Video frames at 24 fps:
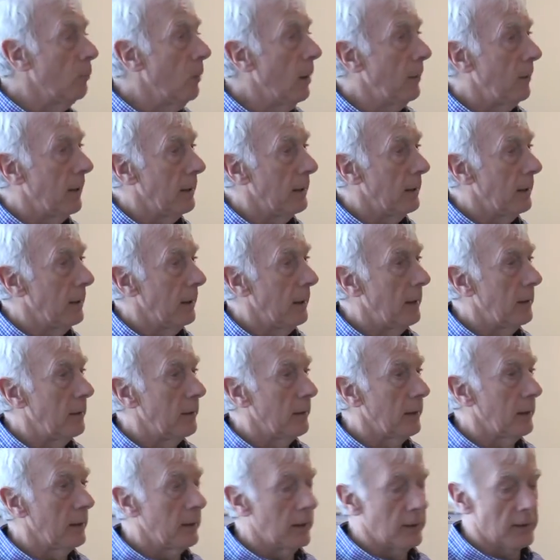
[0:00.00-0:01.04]
women in
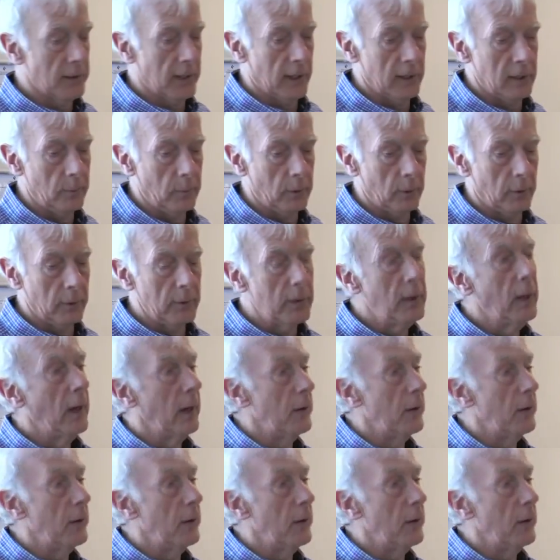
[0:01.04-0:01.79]
the, the scatter plot.